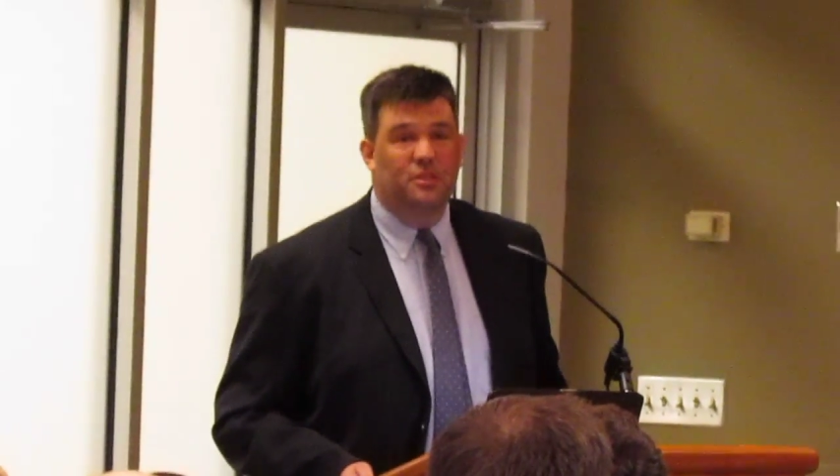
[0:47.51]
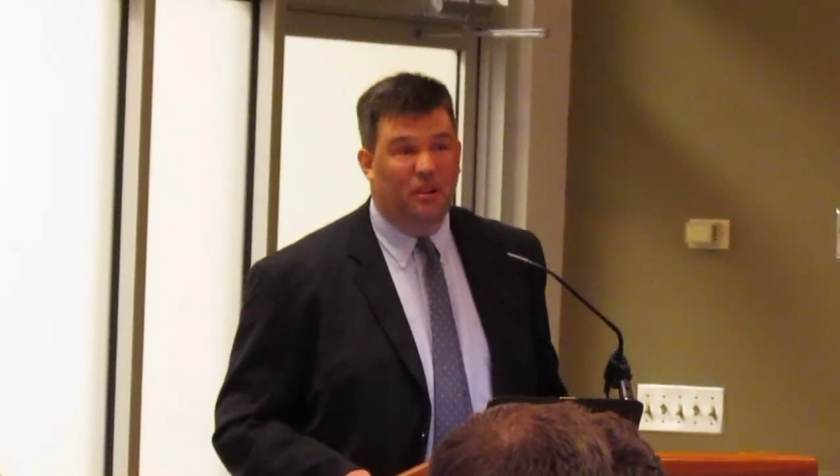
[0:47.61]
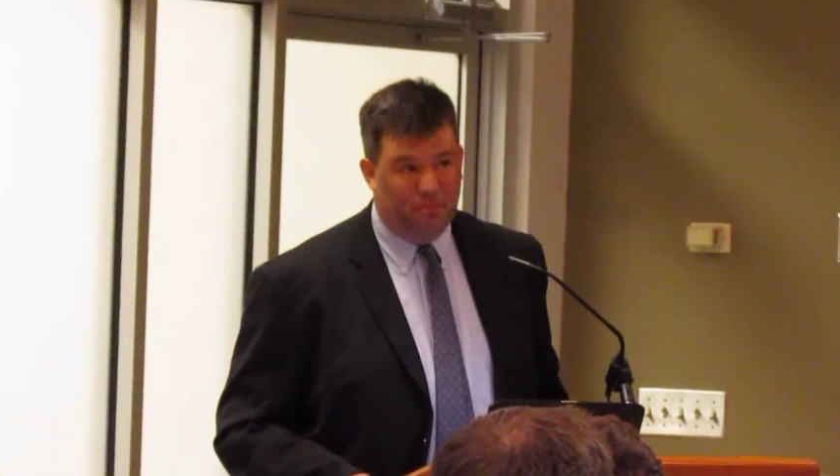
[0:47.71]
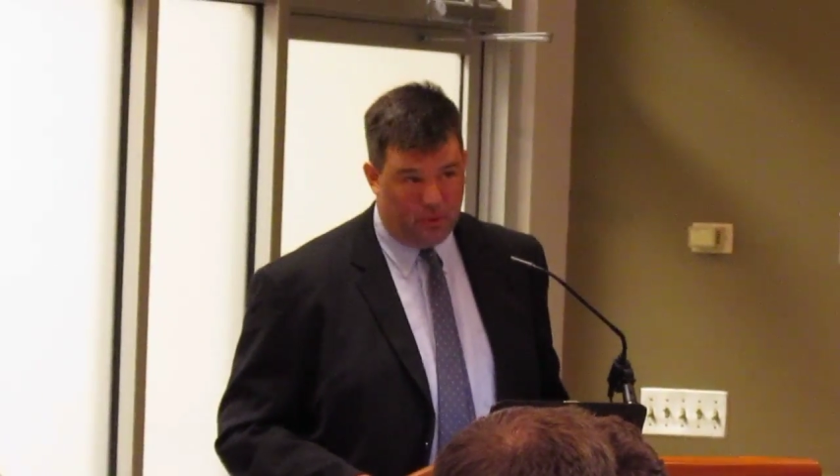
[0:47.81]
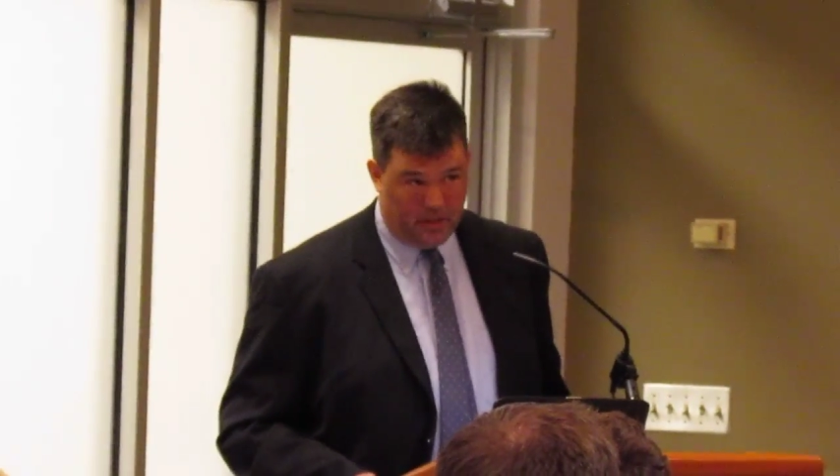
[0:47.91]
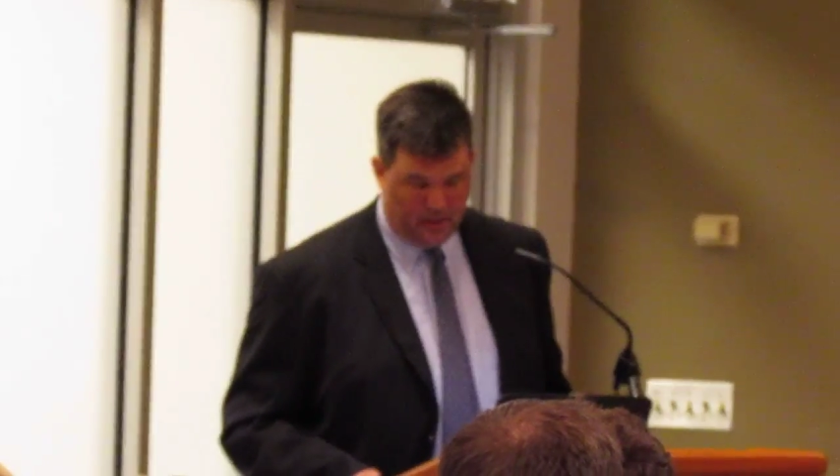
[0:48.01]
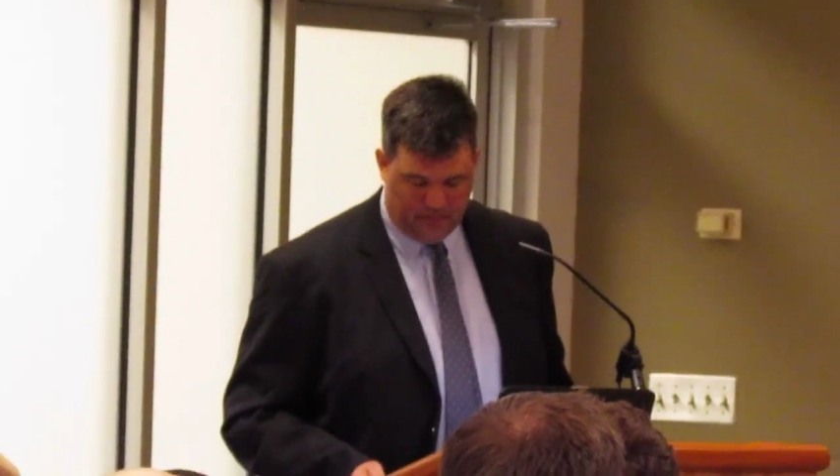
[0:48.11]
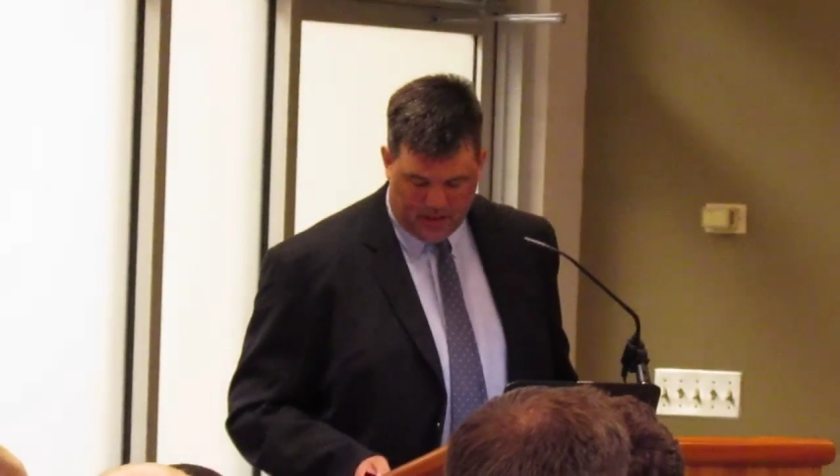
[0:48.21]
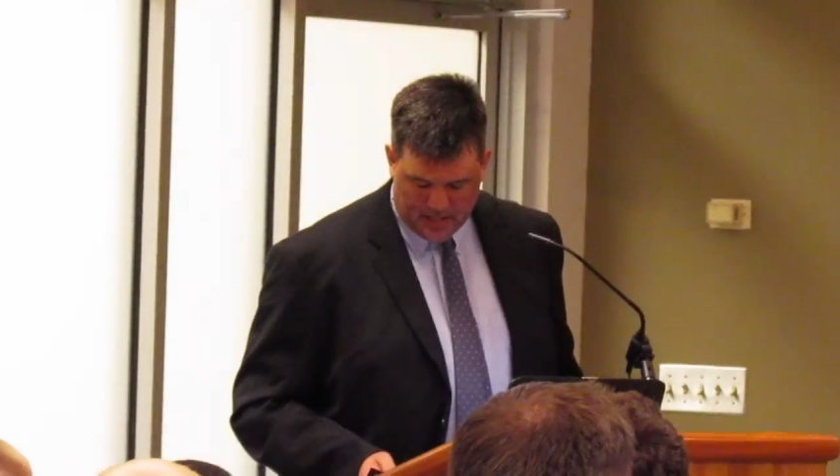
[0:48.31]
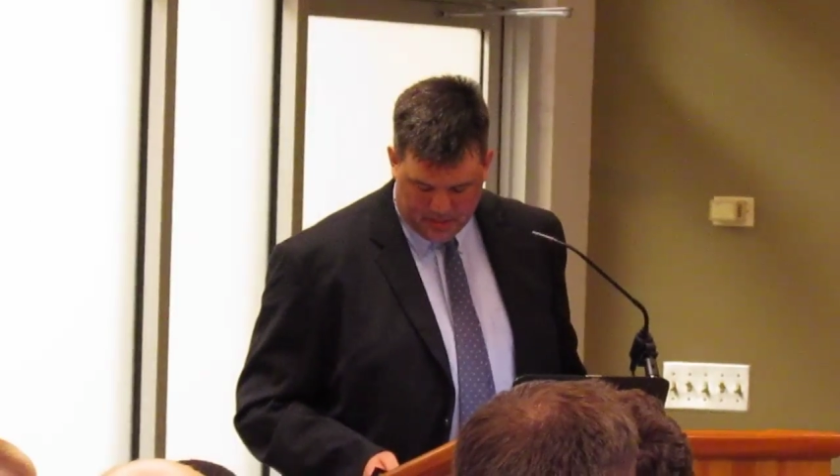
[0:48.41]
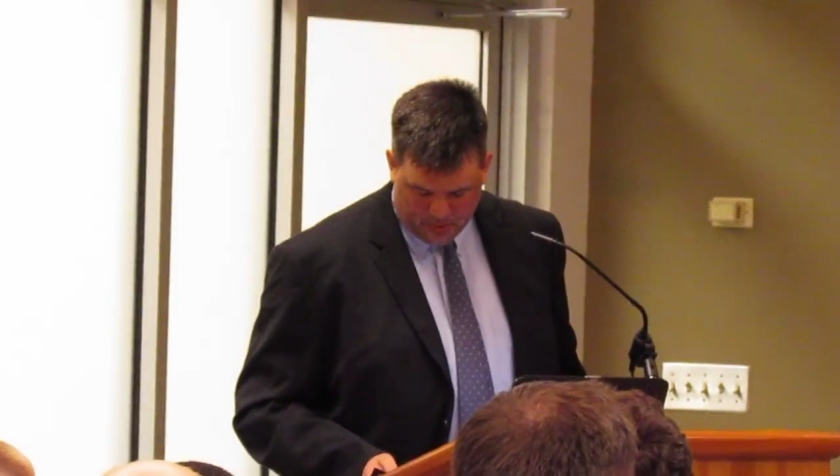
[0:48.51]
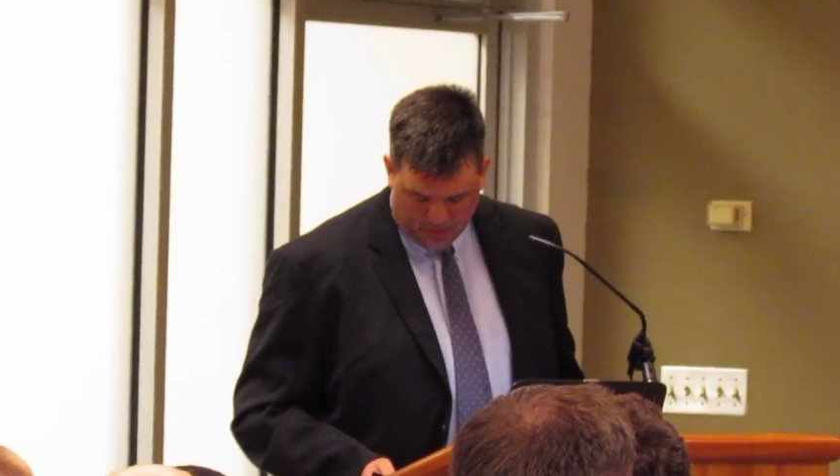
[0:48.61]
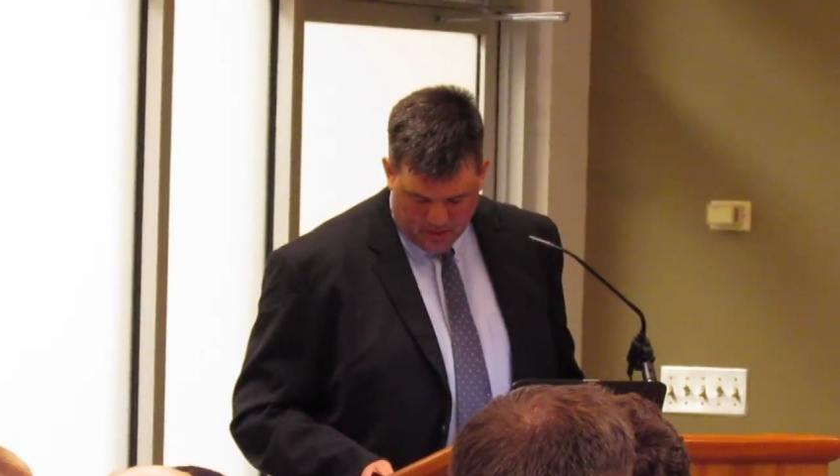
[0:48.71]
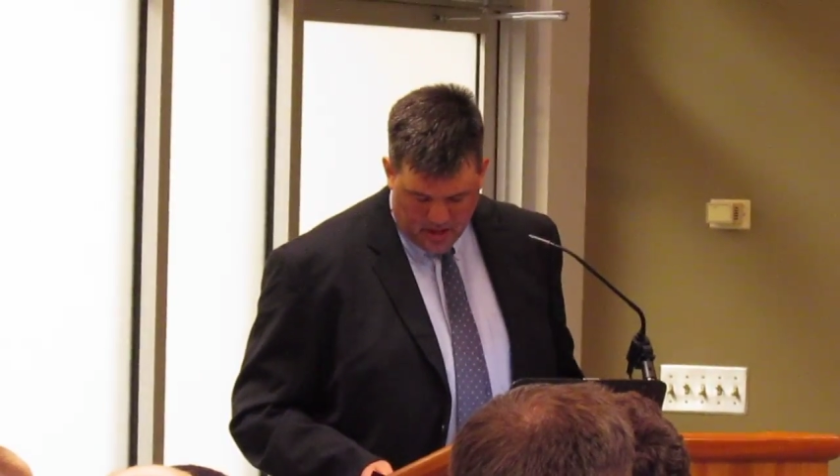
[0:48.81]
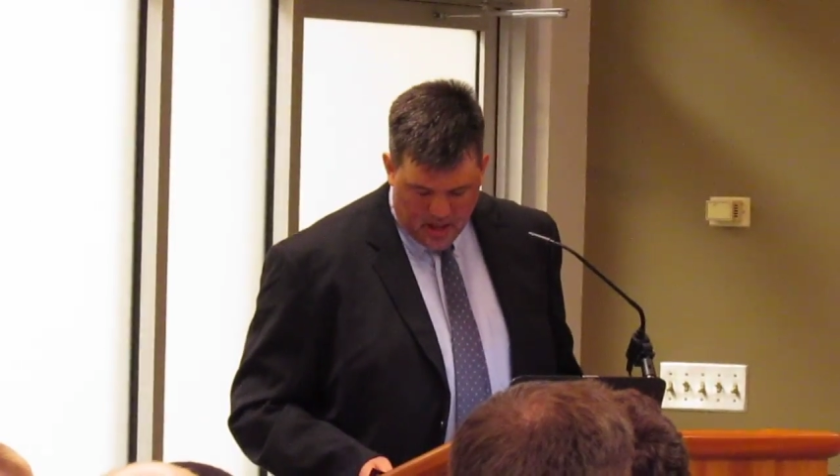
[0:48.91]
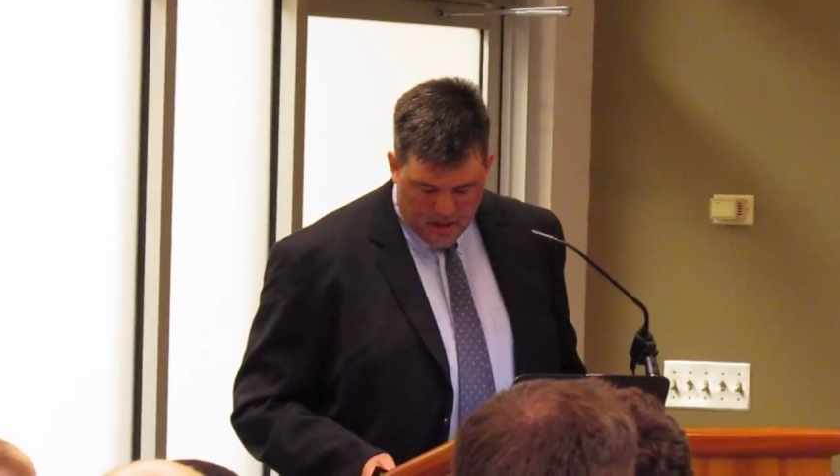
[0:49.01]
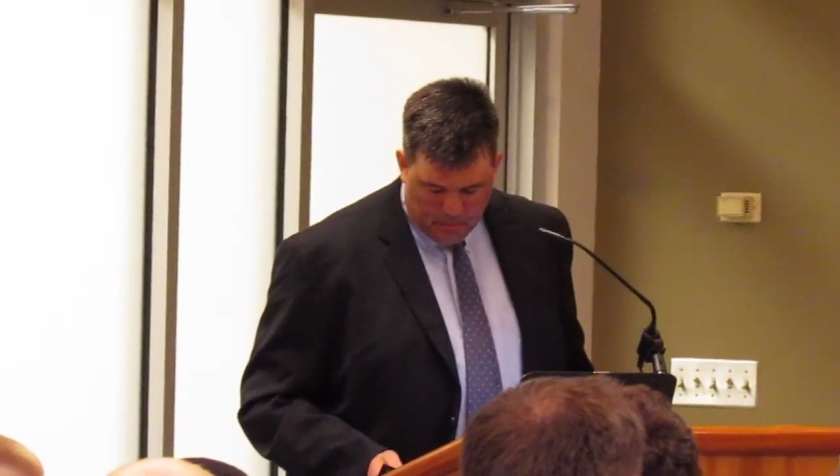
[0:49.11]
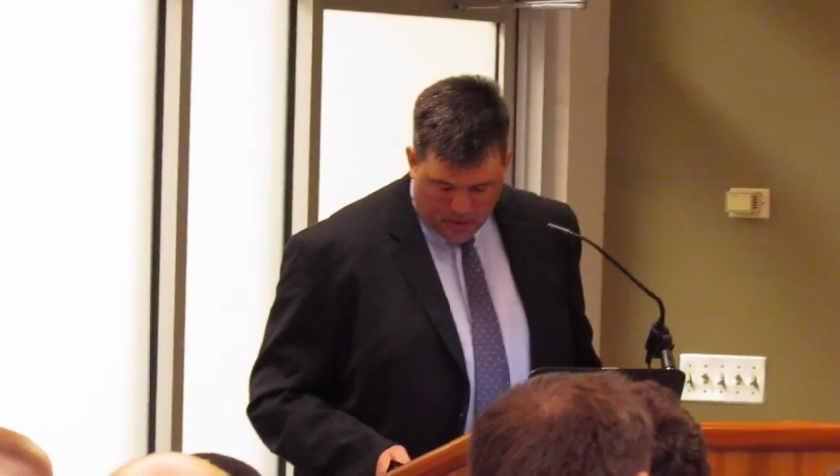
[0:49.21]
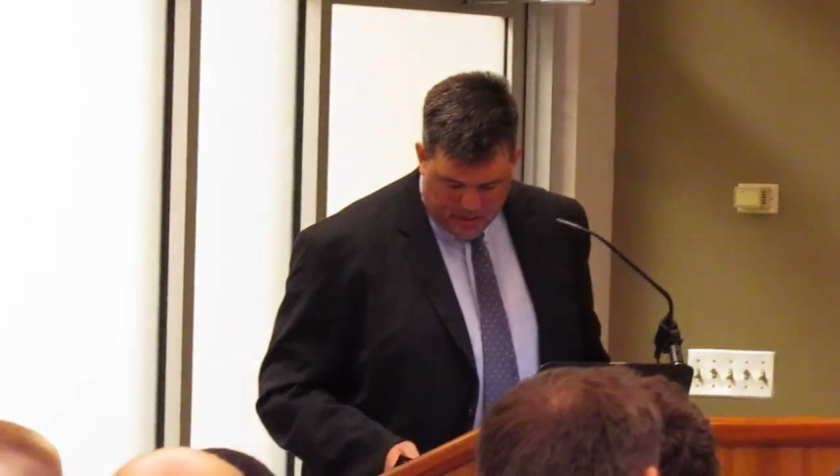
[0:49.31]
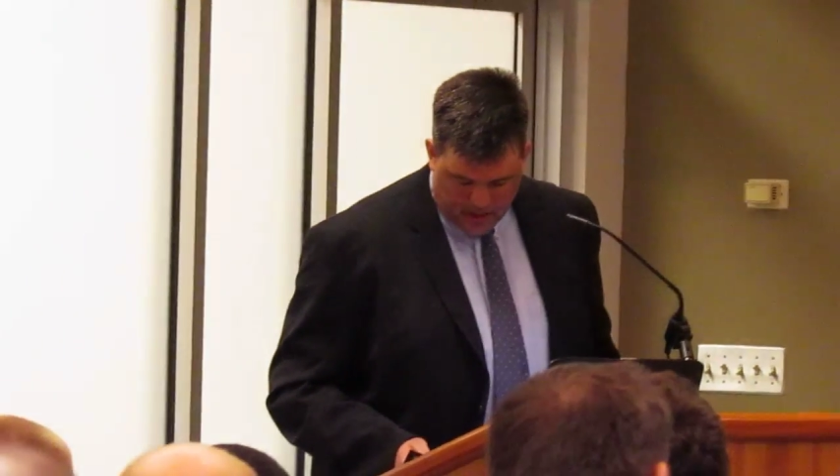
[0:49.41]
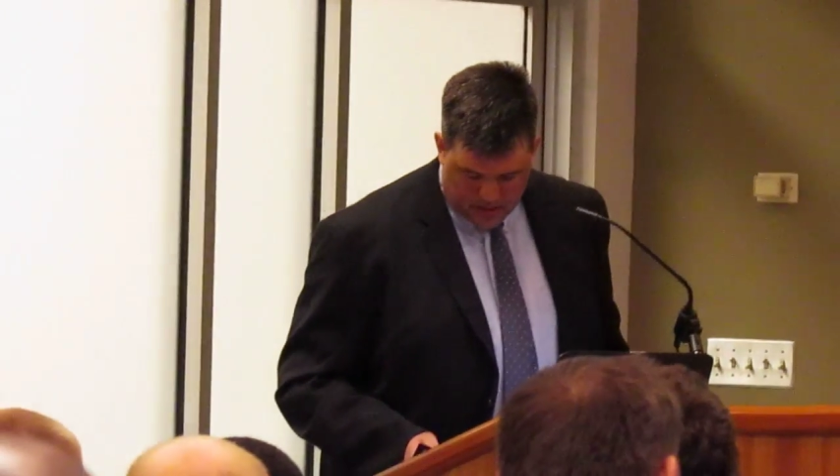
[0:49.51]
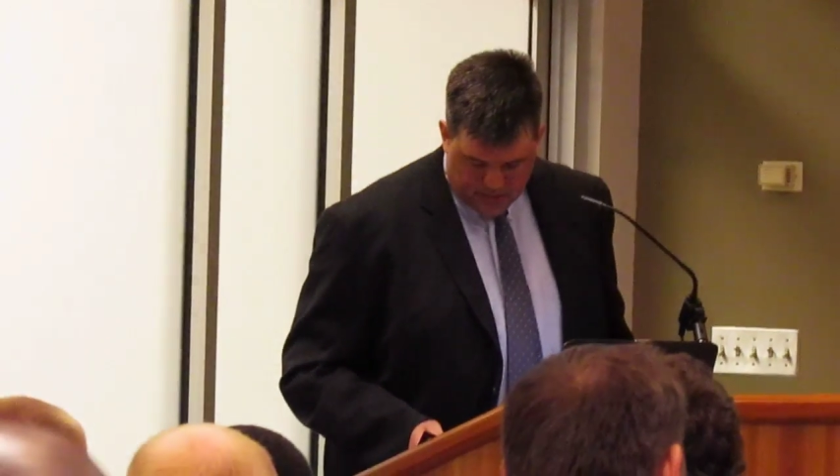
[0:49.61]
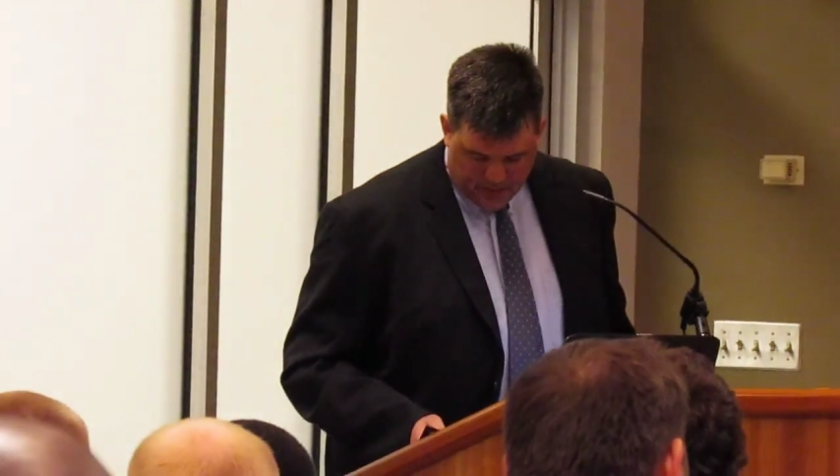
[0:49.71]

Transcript: sophomore year of high school, both years